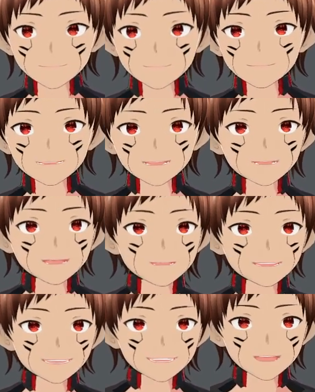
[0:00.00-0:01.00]
and
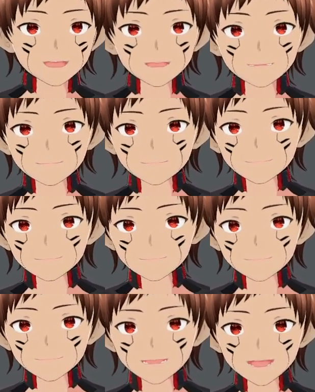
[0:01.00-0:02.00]
subscribe.
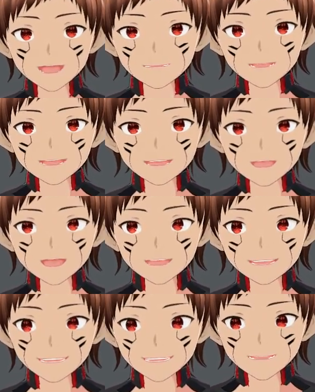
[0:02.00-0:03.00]
Like, comment, subscribe. Bye
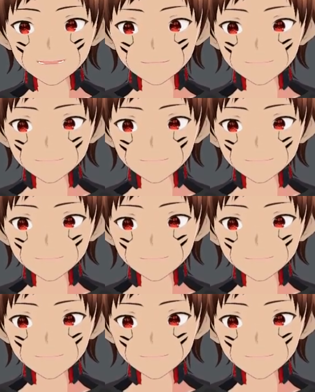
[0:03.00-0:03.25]
bye.